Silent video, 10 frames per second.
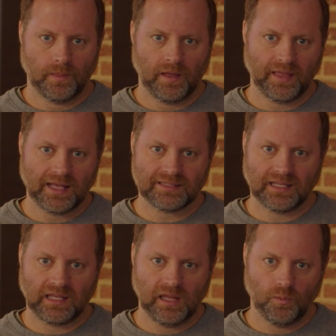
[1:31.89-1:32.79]
And that's
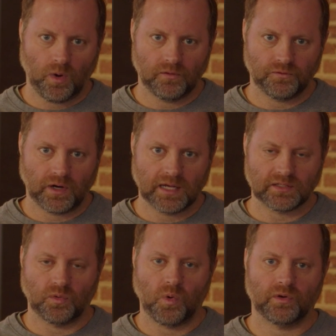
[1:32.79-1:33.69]
the key word for
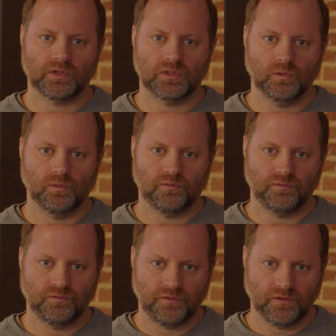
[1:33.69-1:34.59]
us, in order to
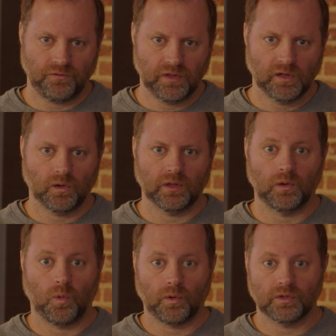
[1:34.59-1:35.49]
fulfill,
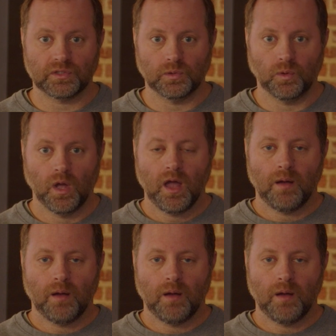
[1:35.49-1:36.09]
in order to